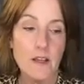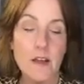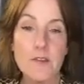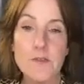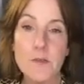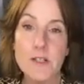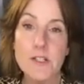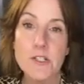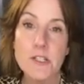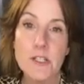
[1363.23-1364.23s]
I loved when
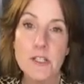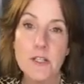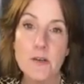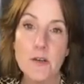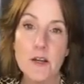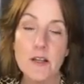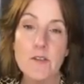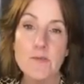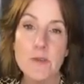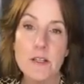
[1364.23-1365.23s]
Lady
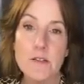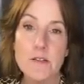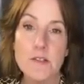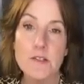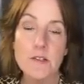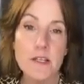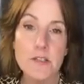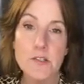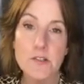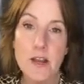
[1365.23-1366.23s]

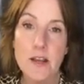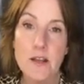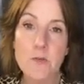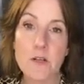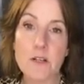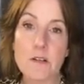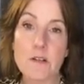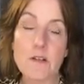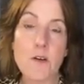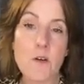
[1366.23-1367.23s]
Tsunade would
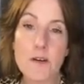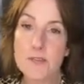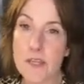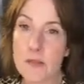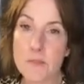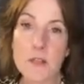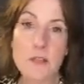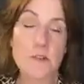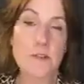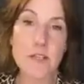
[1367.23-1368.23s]
go off
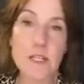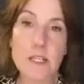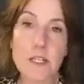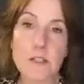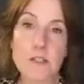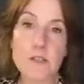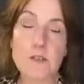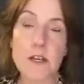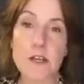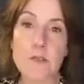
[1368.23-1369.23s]
gambling or drinking and
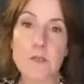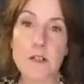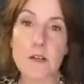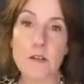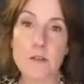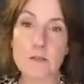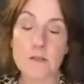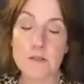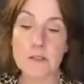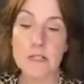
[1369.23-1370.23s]
Tsunade would go,